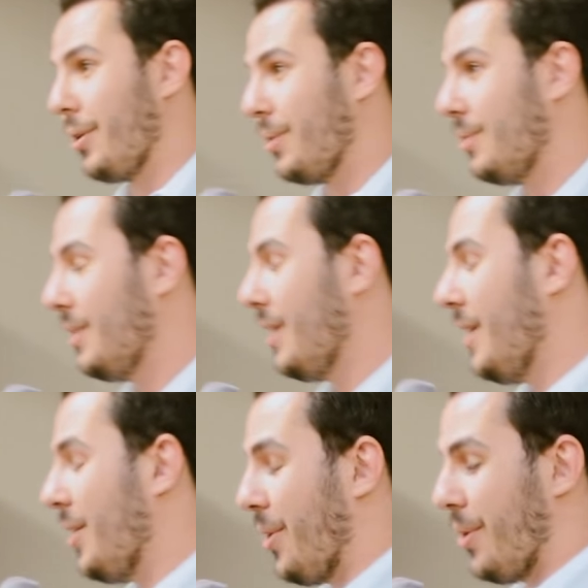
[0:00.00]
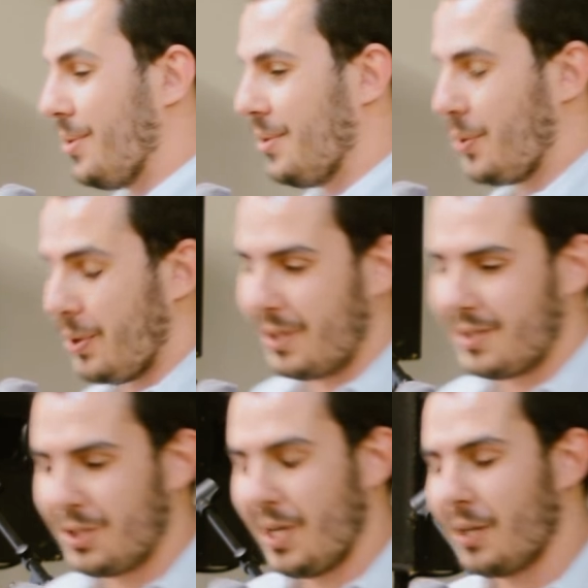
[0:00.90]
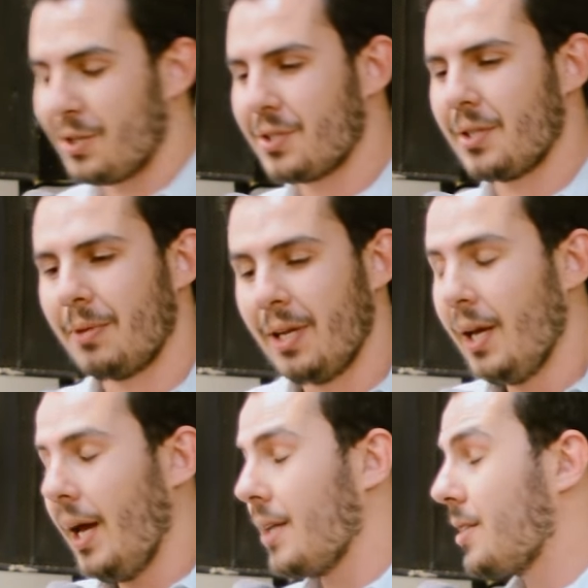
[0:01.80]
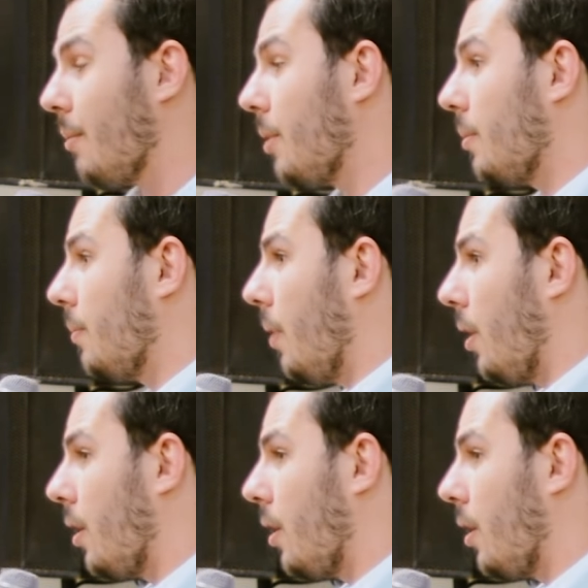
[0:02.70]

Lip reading: own quirks and challenges, and some of